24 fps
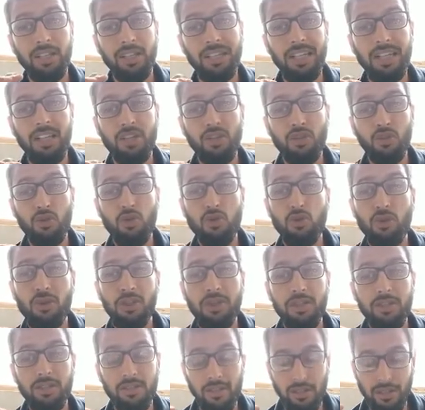That is
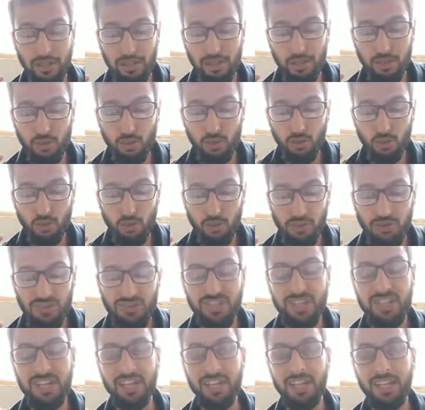Ignis,
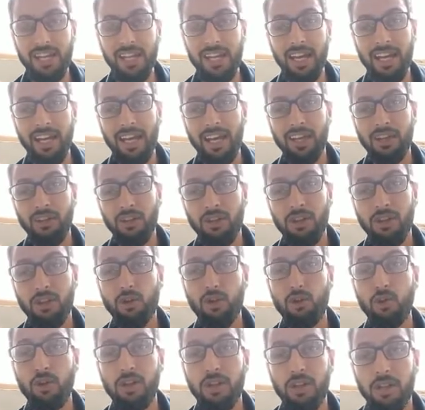E-U-G-E-N-I,
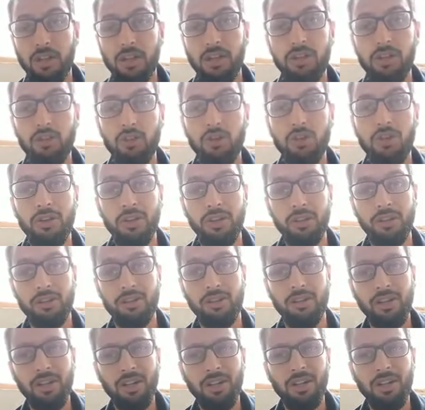E-genius.